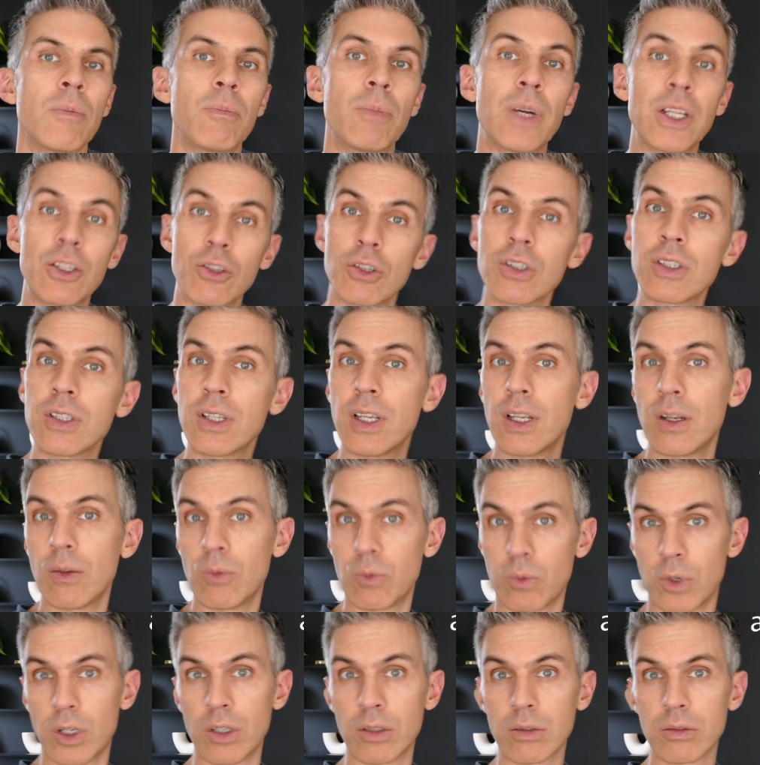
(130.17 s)
But you still
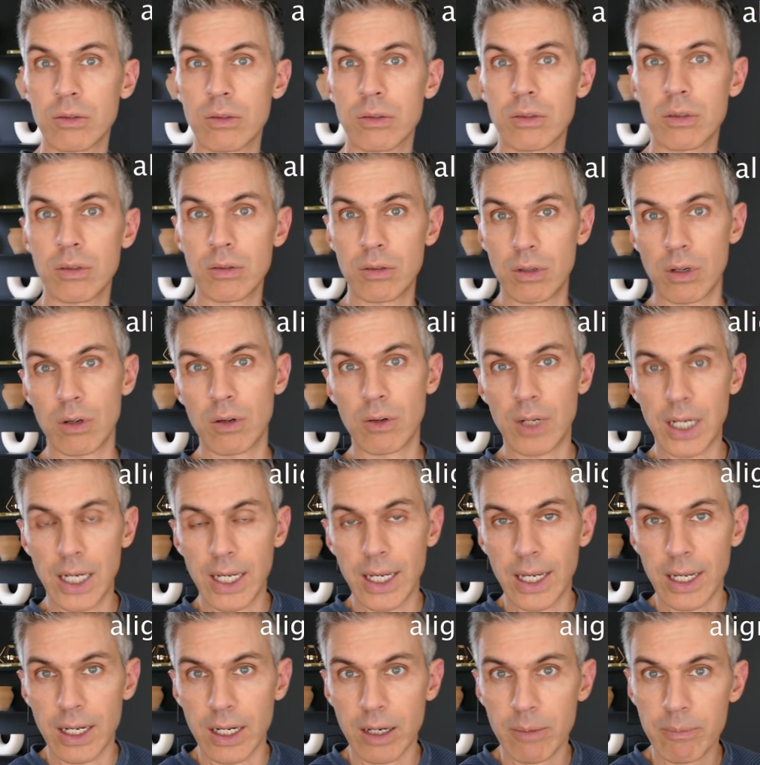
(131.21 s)
want to go
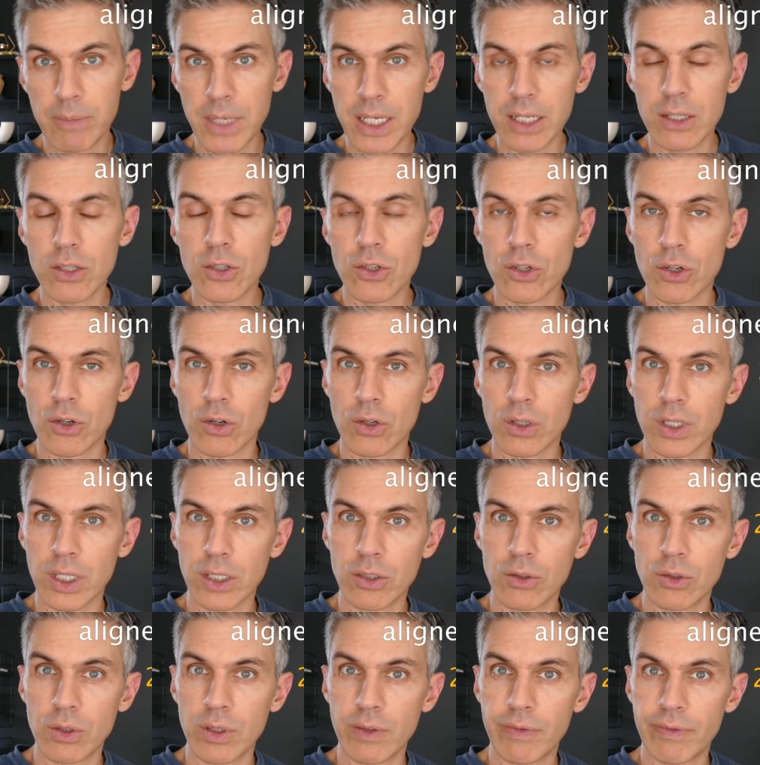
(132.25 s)
ahead and make sure
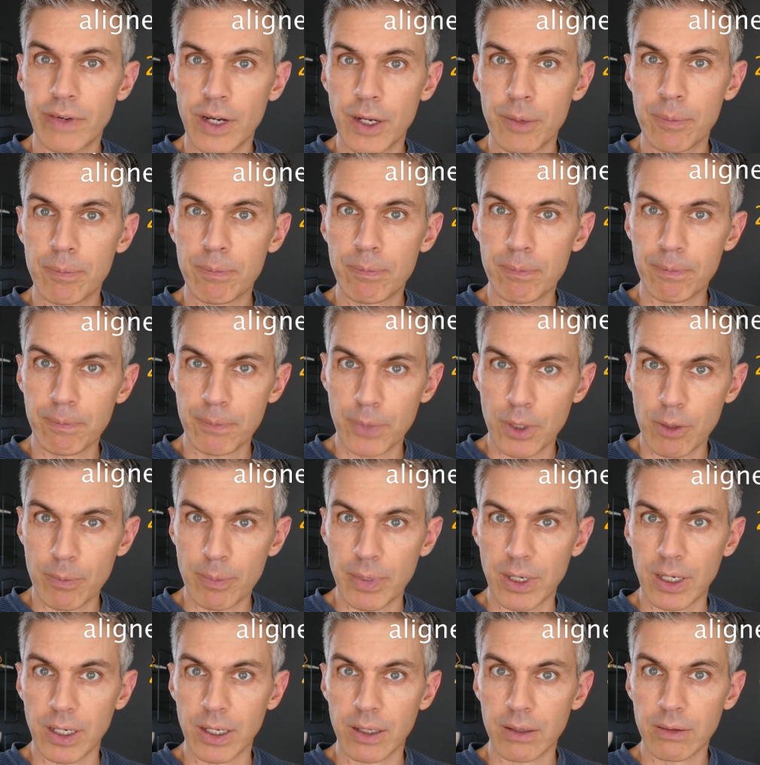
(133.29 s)
that you define
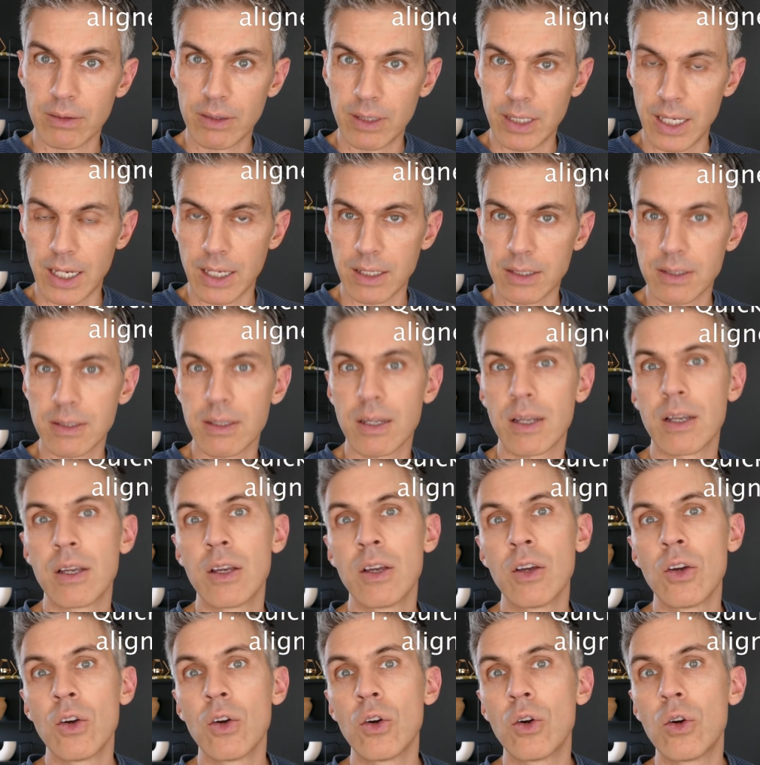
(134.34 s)
properly next
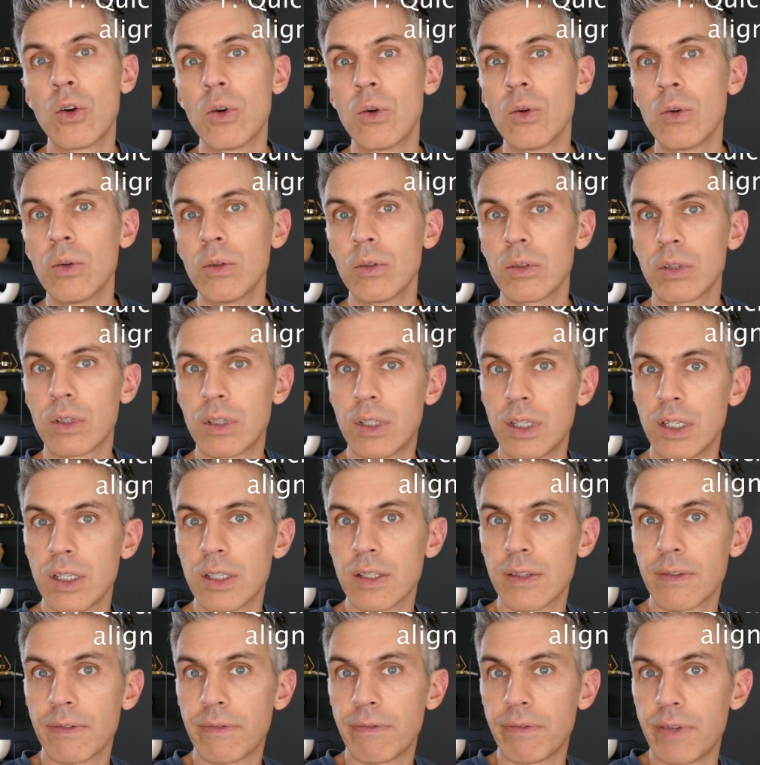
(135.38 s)
who
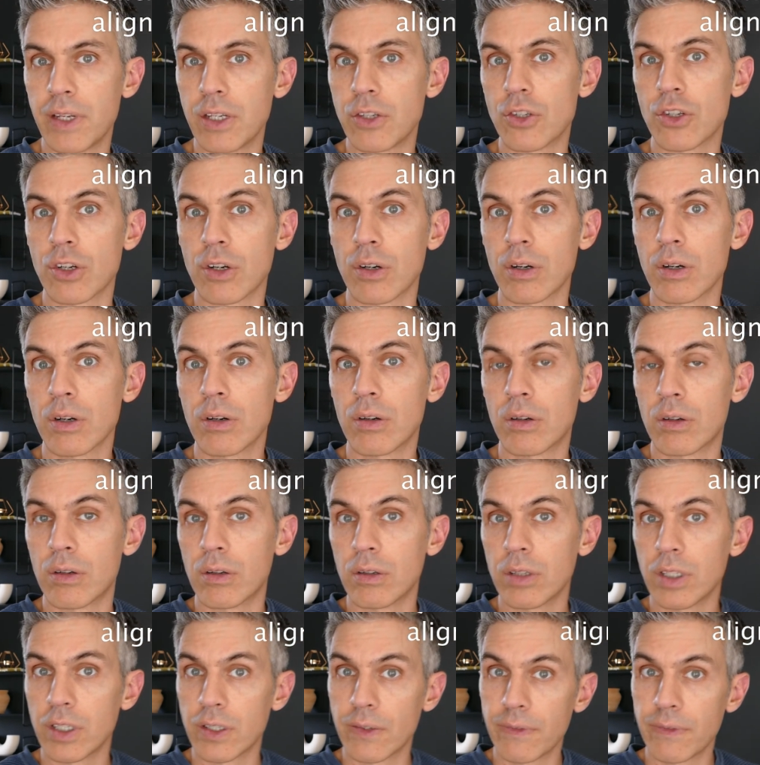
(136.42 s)
this feature
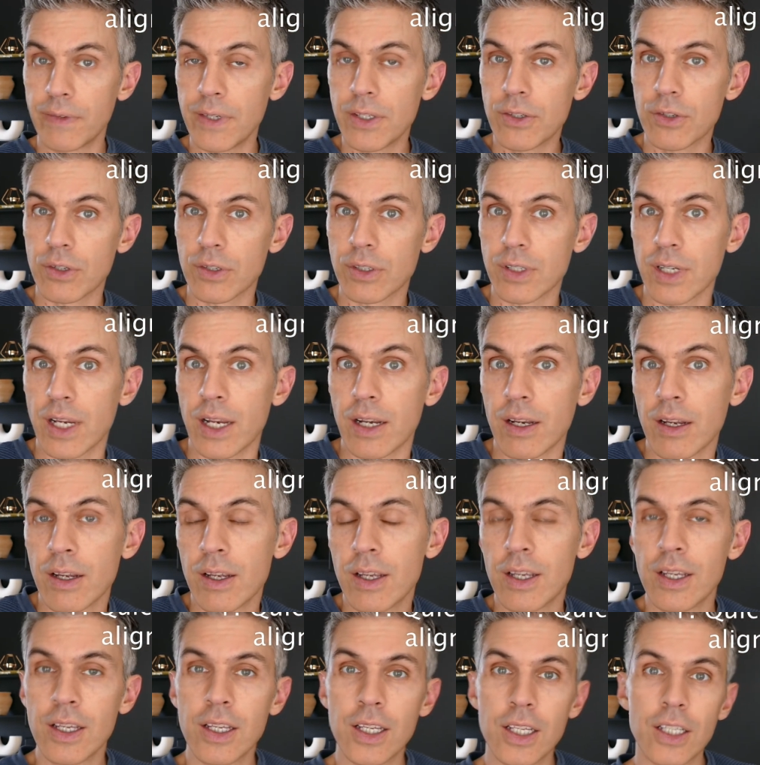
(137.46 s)
or this feature set
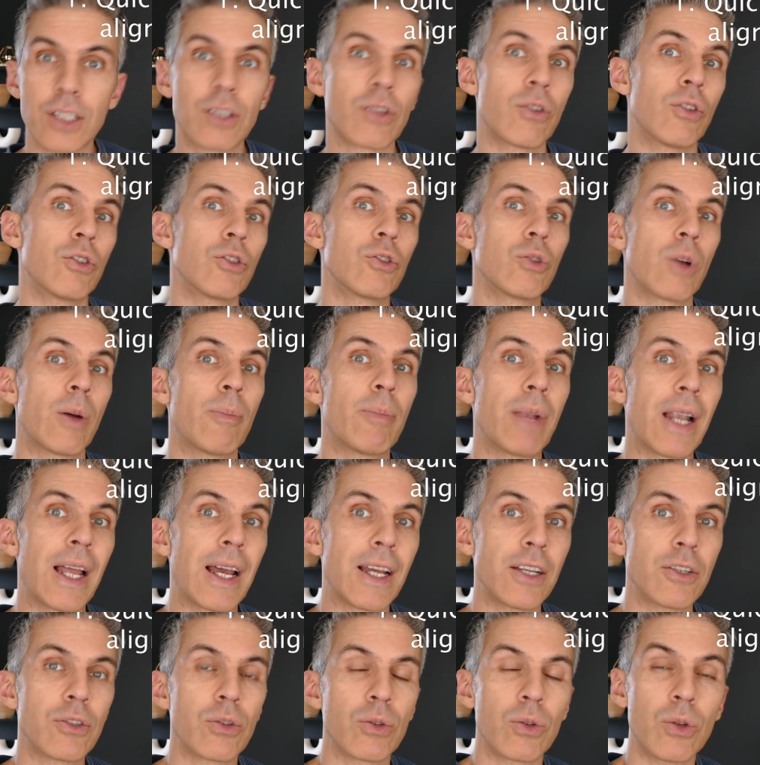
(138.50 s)
is going to
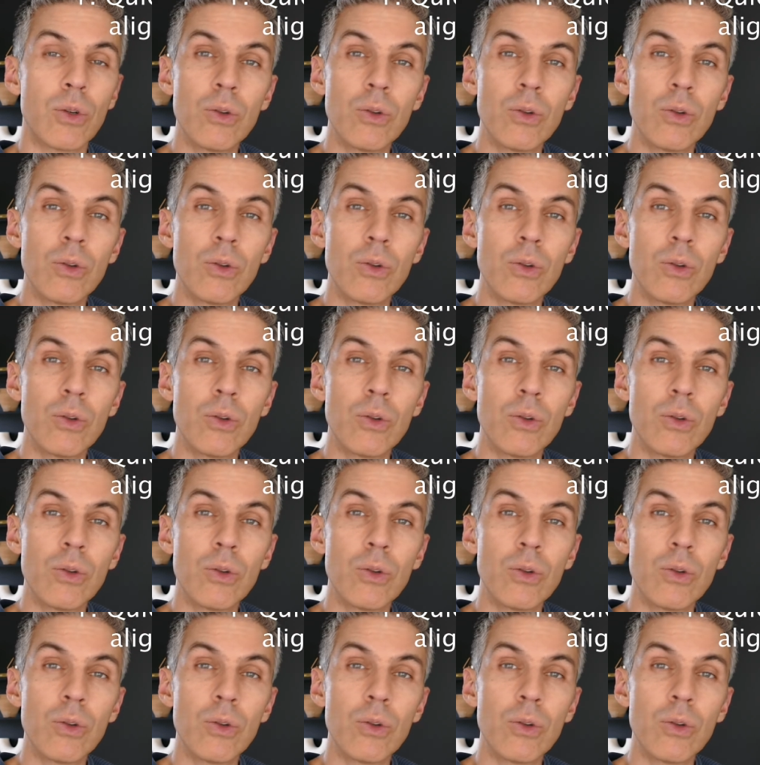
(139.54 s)
apply to.